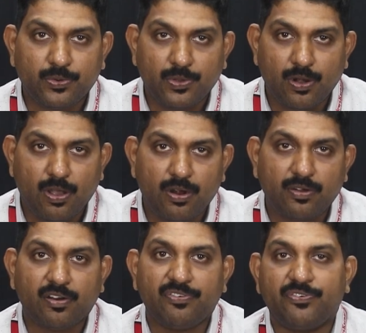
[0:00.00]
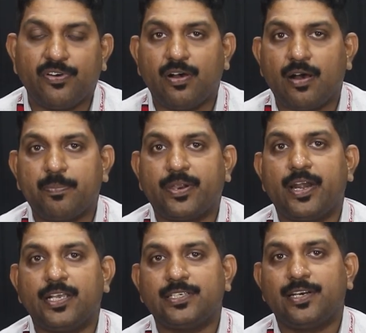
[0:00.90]
to do a lot of
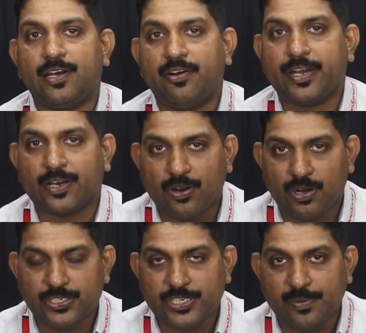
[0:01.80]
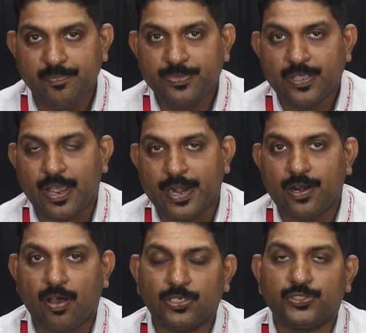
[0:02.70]
upgradation in our technology,
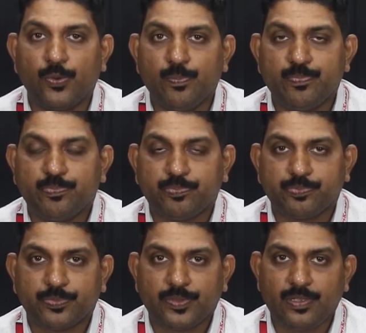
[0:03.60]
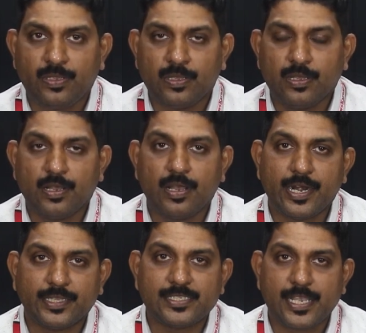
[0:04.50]
and also
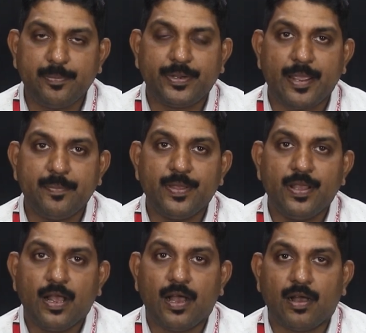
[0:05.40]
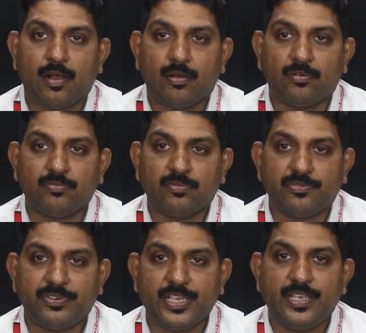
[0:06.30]
at the same time
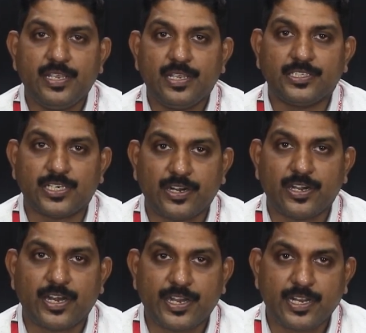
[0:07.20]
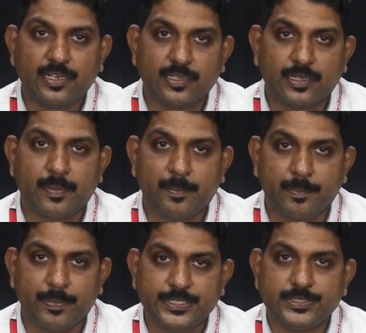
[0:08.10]
we started getting the
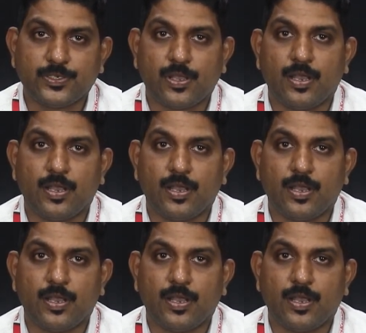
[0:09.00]
best